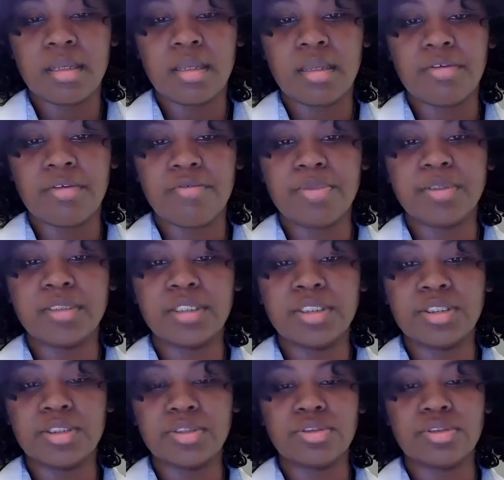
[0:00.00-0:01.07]
if
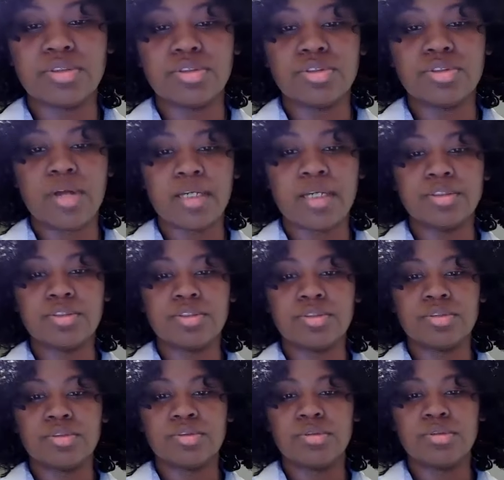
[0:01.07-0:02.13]
petitioners are trying
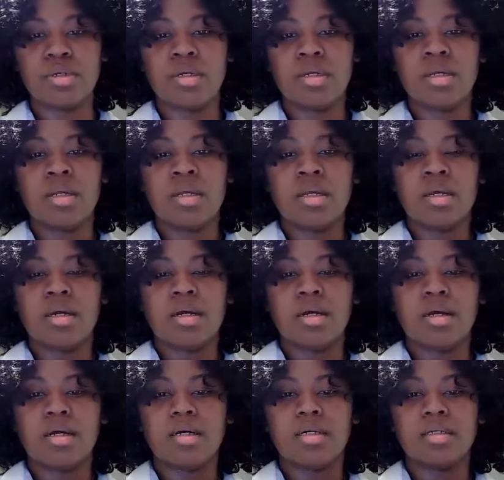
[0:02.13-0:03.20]
to
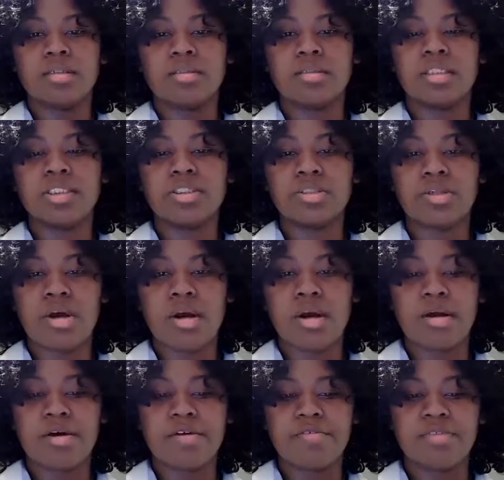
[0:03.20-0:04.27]

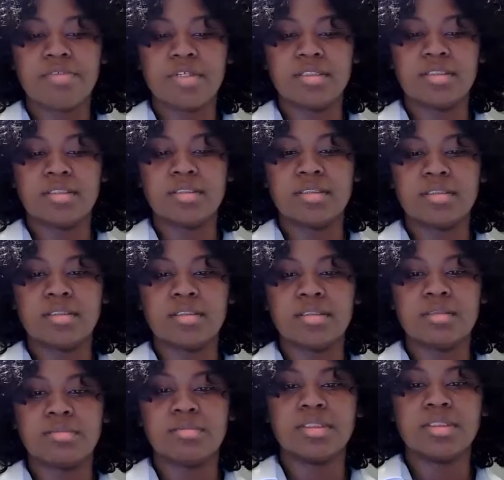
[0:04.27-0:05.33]
discard of this
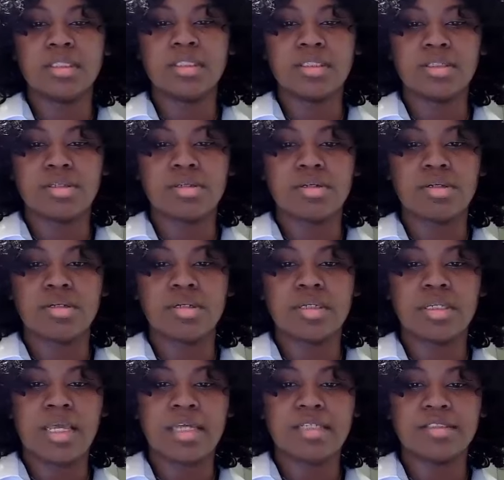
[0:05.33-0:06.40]
particular
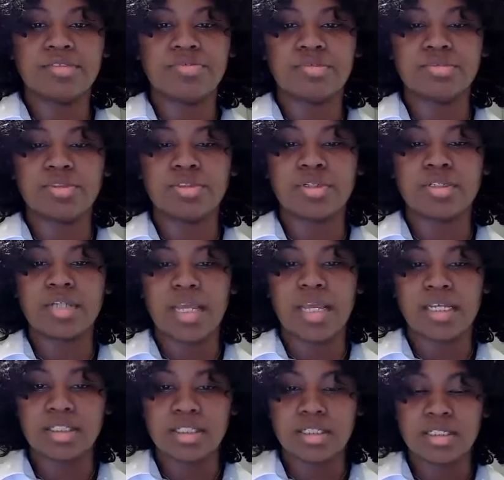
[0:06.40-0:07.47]
case from certain
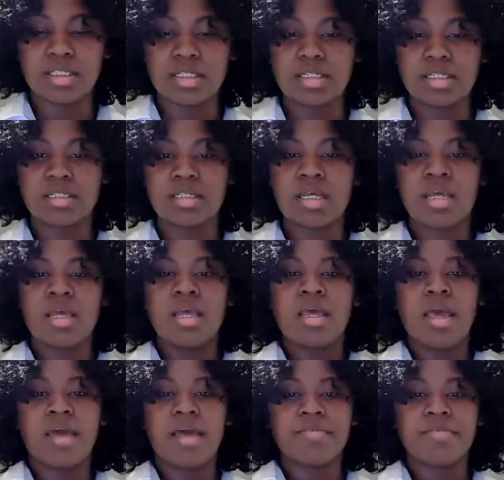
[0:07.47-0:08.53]
agencies,
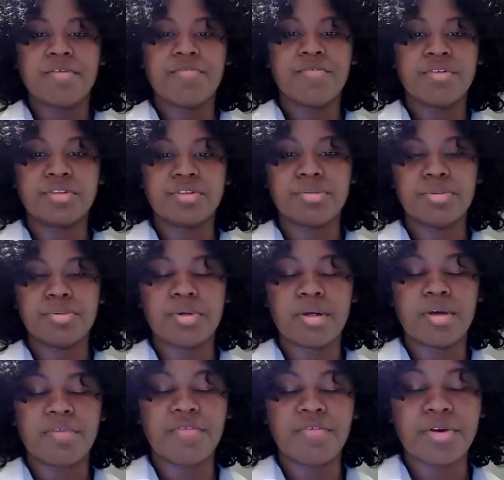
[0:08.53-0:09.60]
having
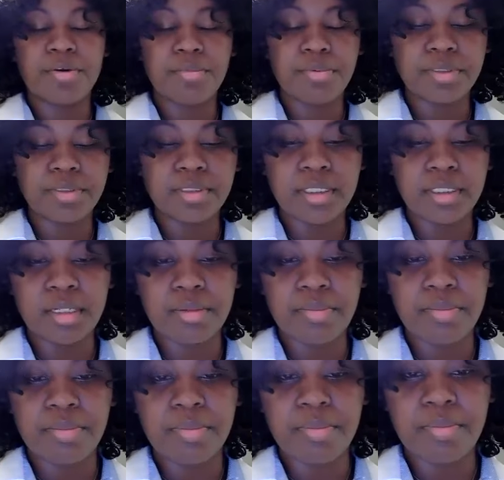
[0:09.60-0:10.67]
a fingerprinting
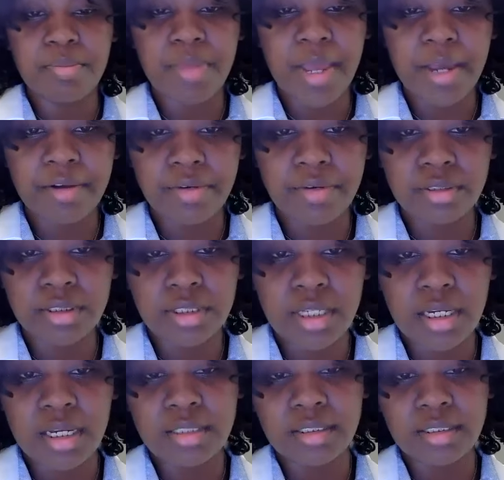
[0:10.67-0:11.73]
background
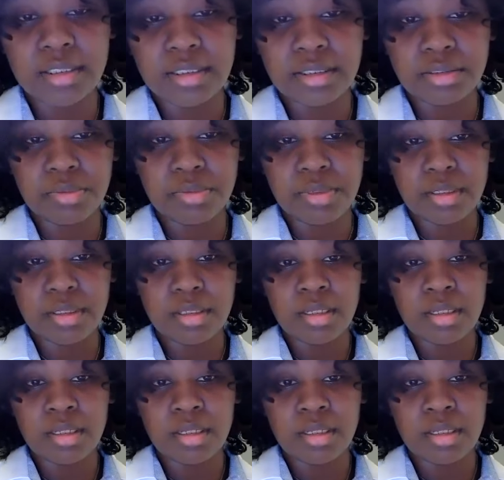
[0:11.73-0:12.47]
check assists with